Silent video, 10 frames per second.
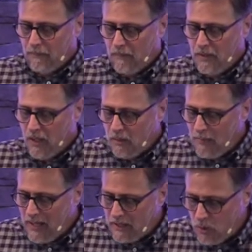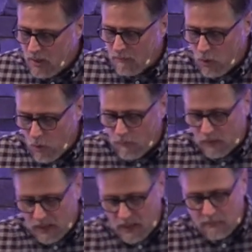Young men, you have
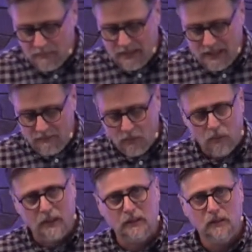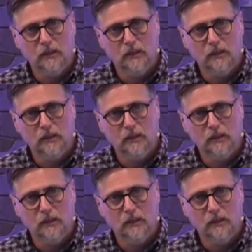overcome the evil one.